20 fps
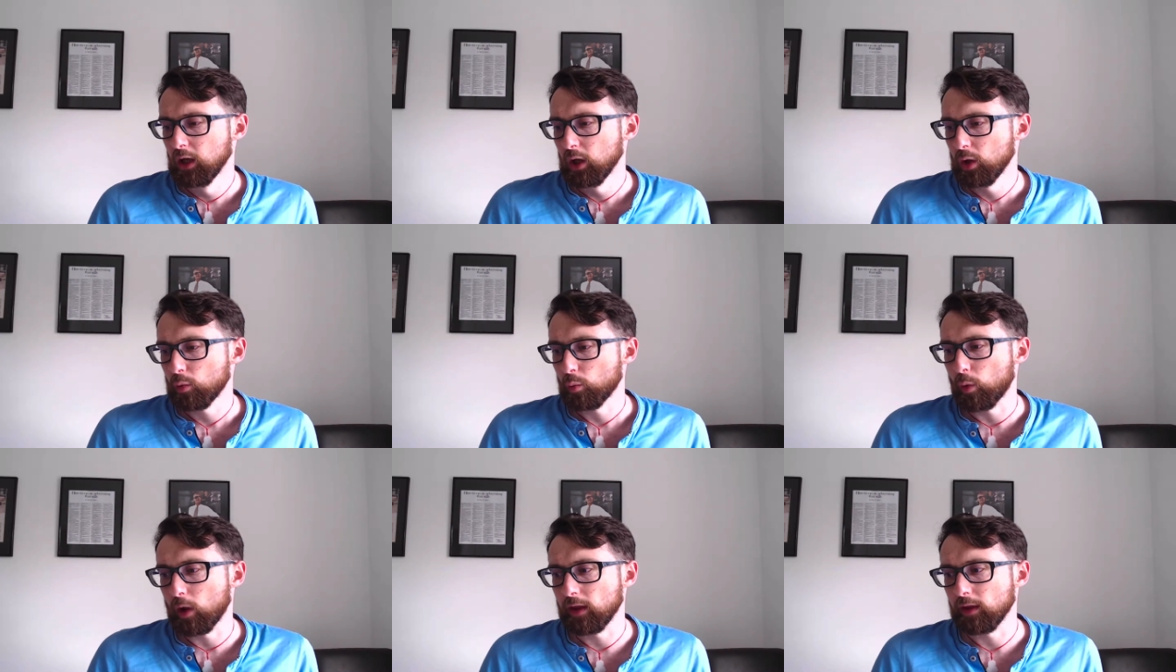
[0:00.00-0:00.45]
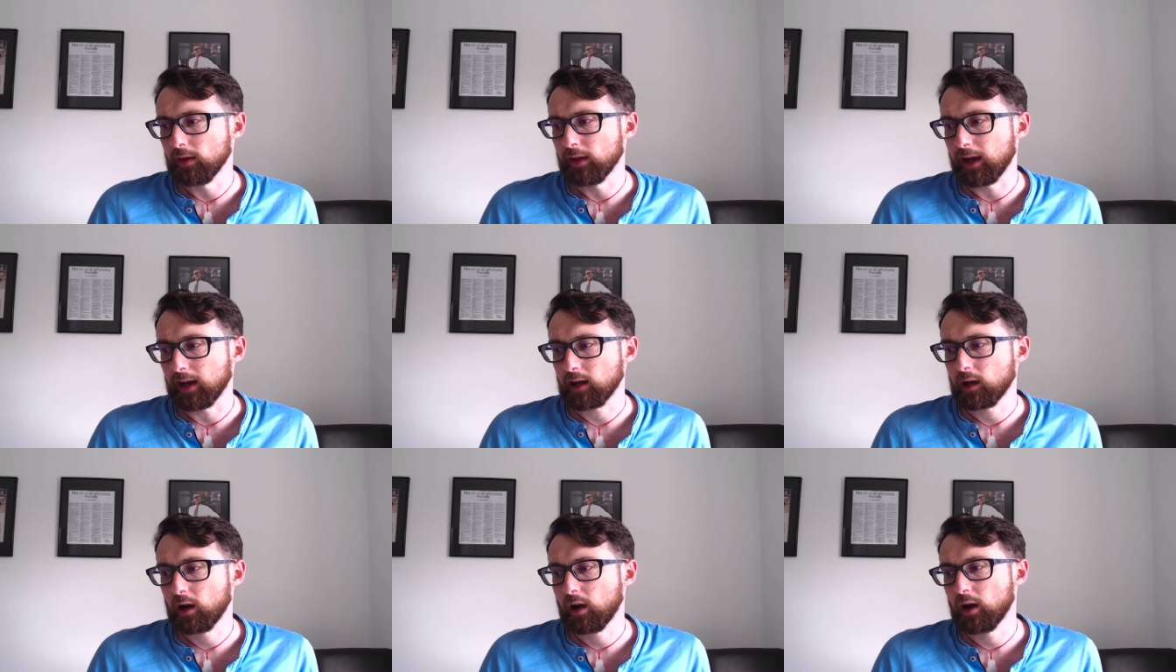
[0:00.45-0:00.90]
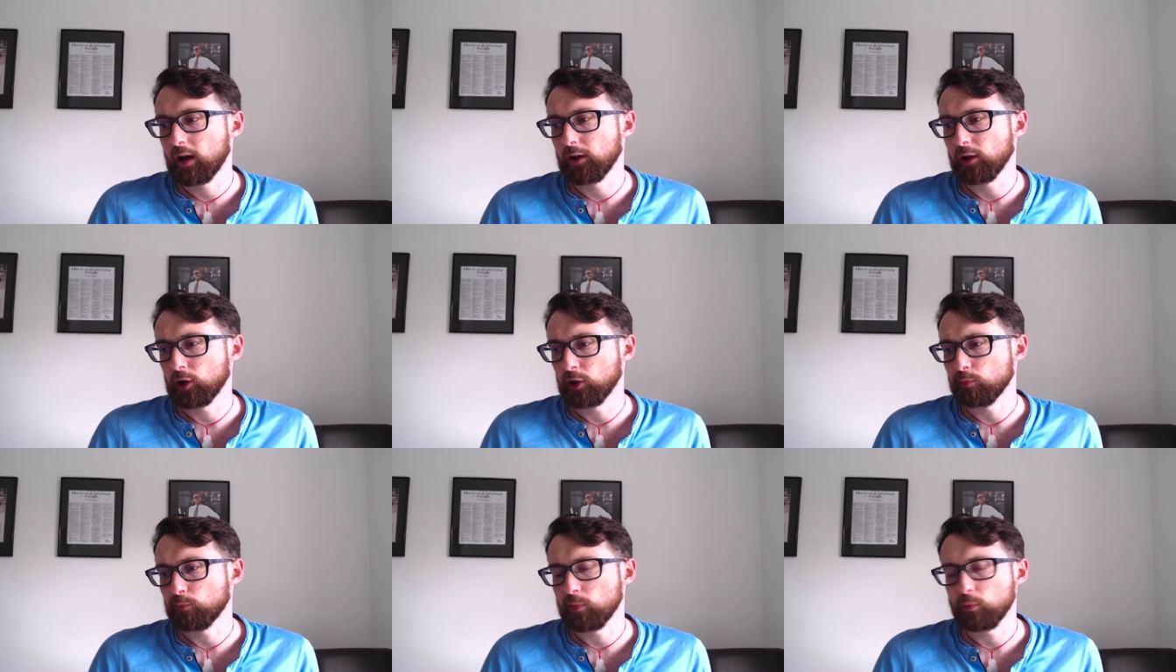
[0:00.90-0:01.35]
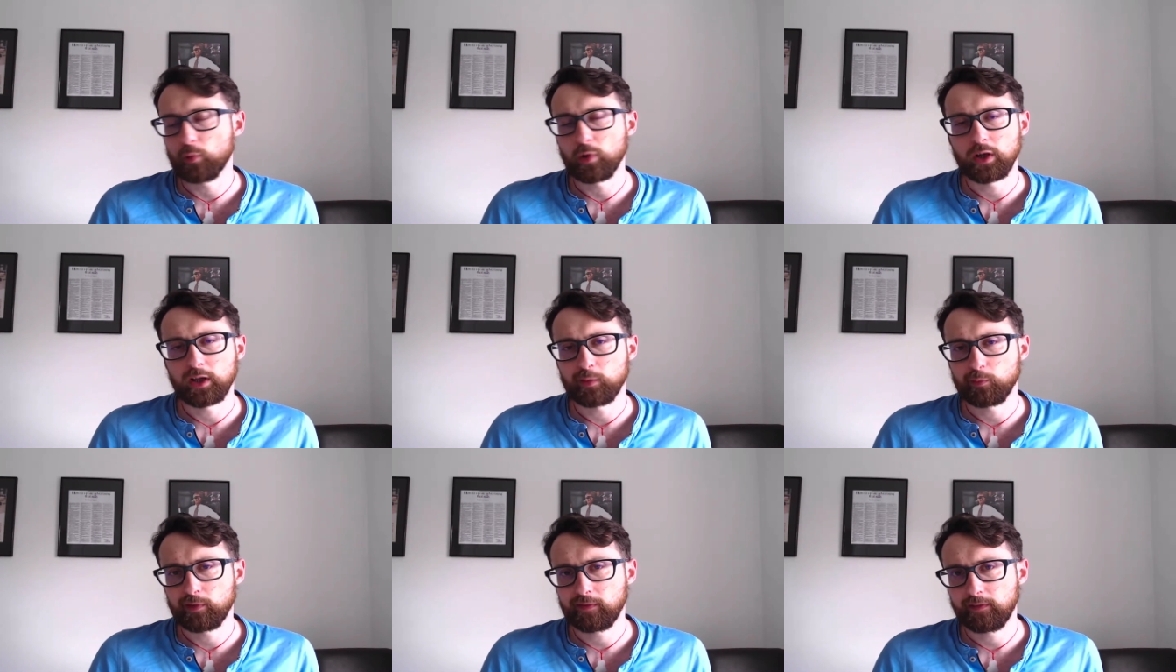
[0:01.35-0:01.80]
whether that client that you've been
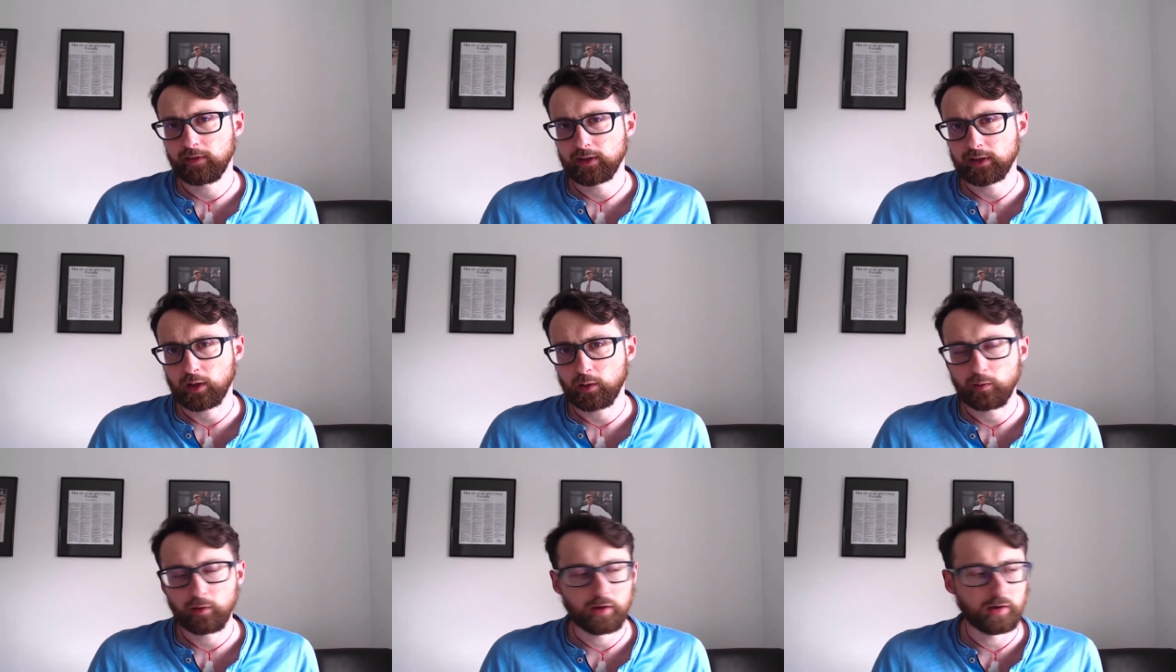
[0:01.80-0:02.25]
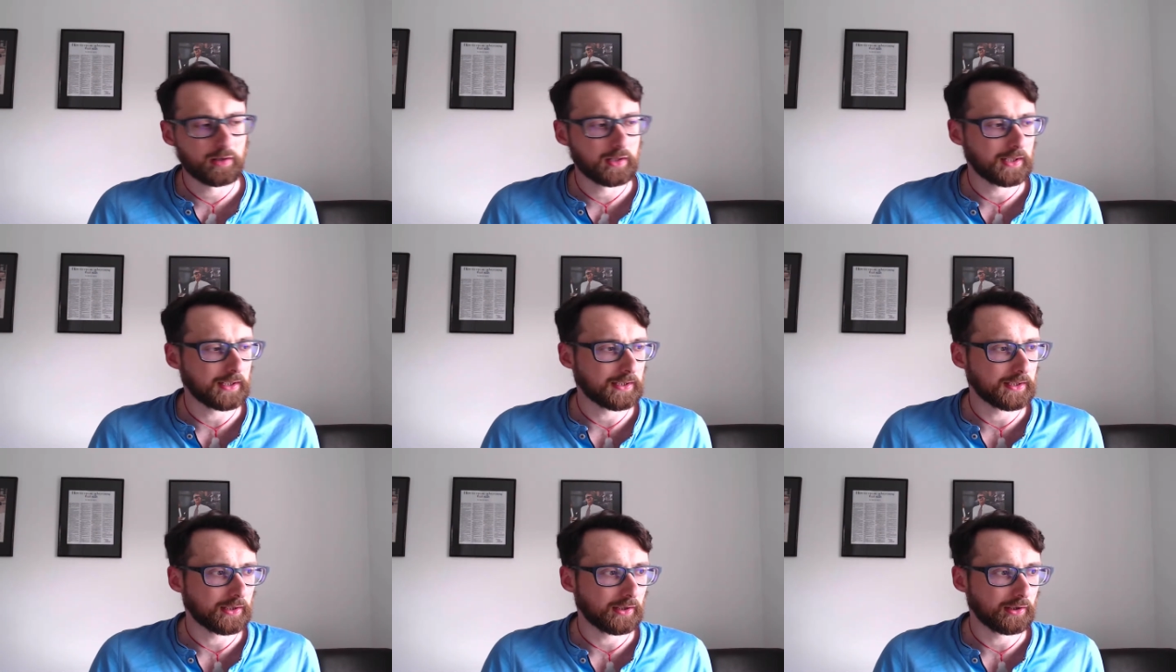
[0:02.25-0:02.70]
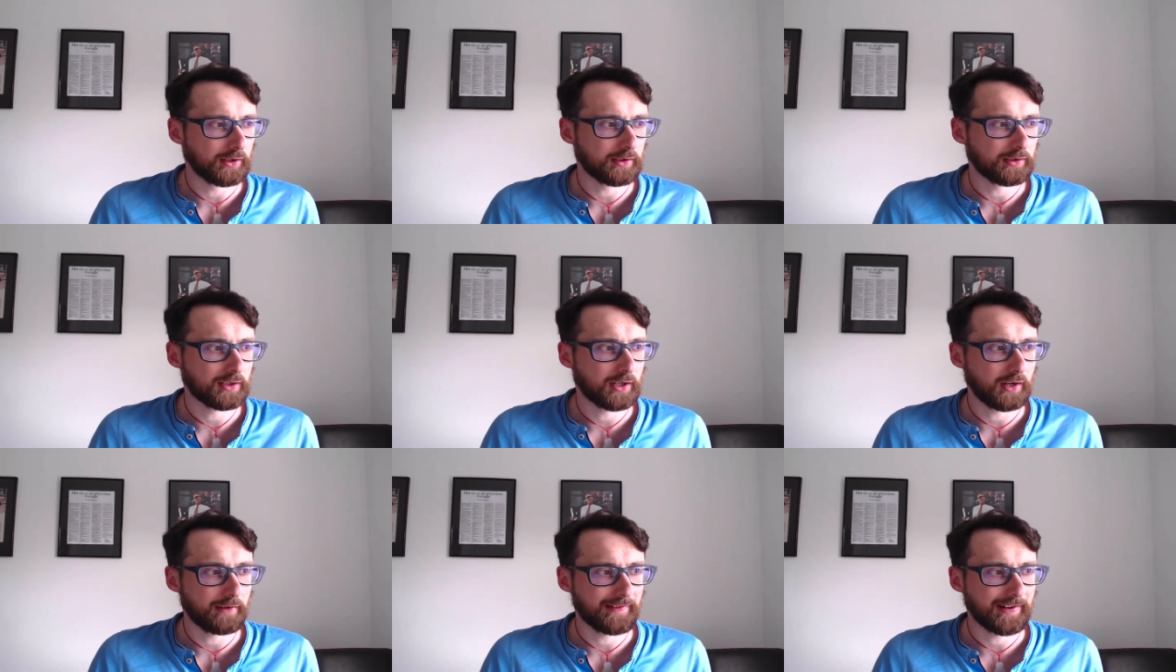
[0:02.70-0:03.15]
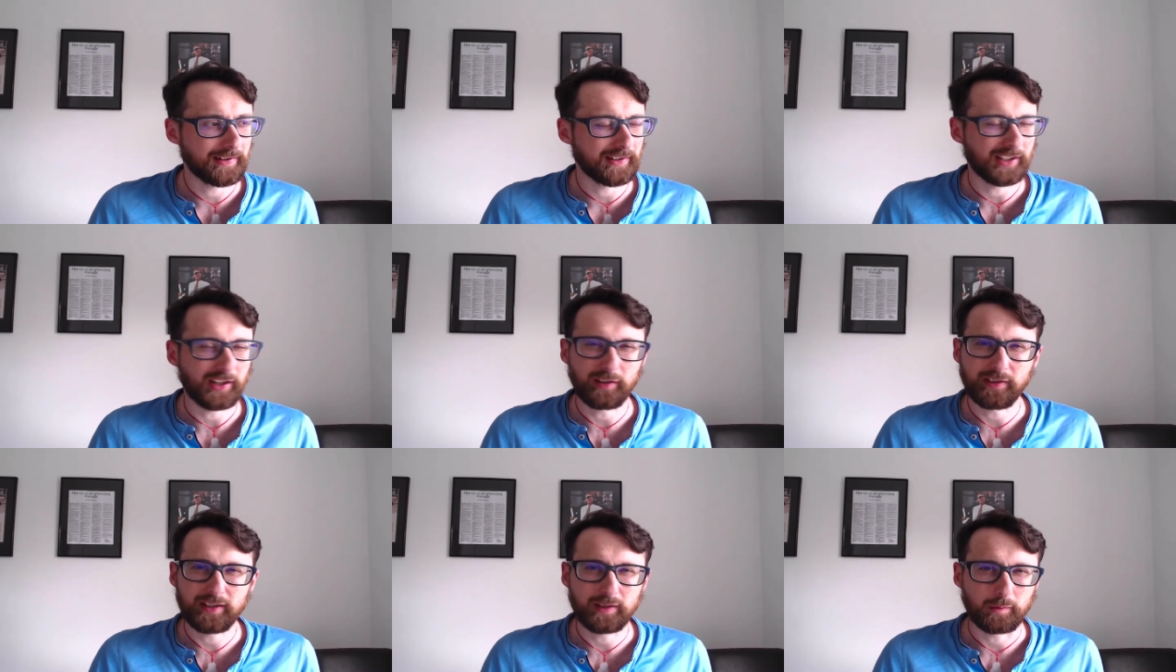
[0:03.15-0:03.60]
working with for so long is going to turn around and
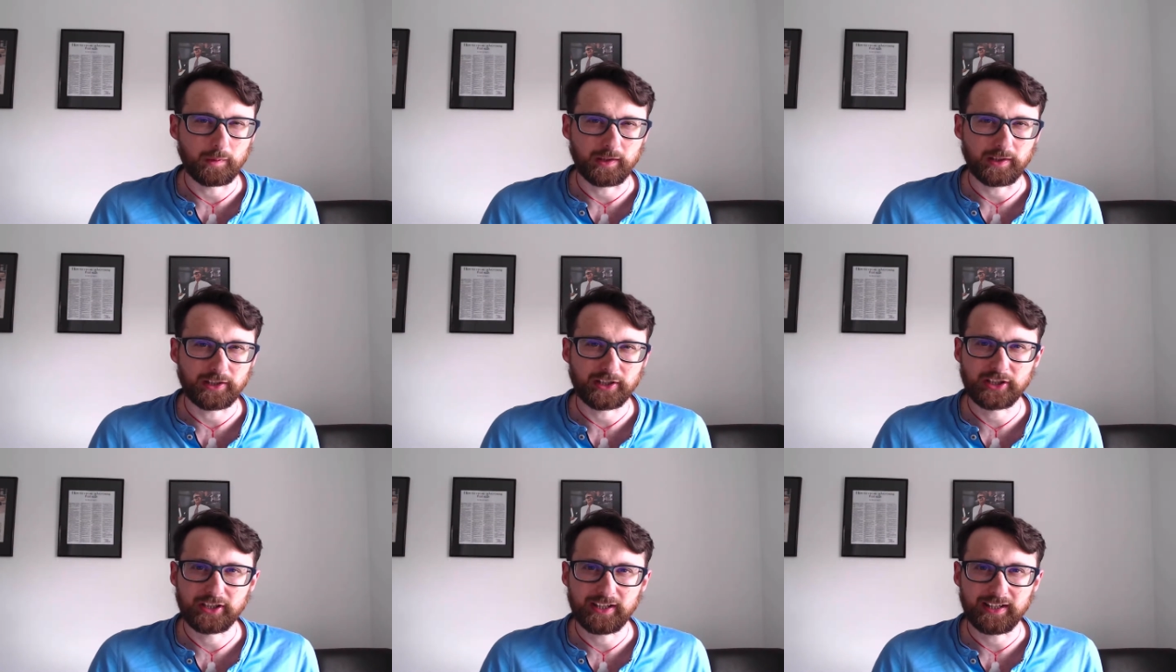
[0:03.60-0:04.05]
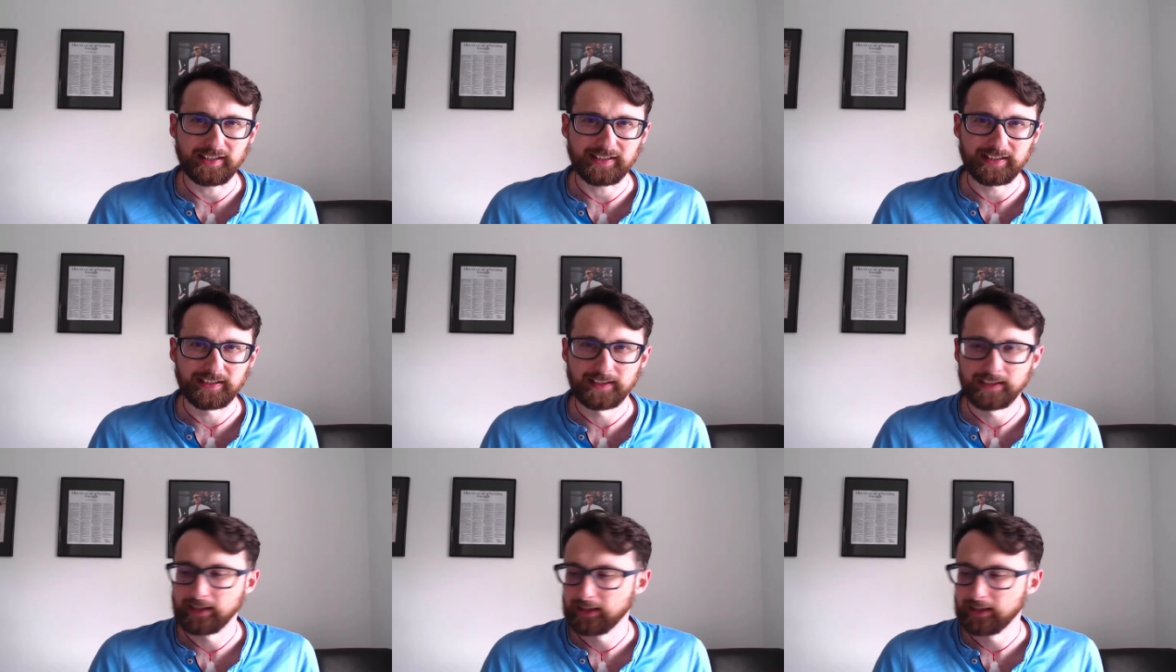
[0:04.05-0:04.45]
go, this works shit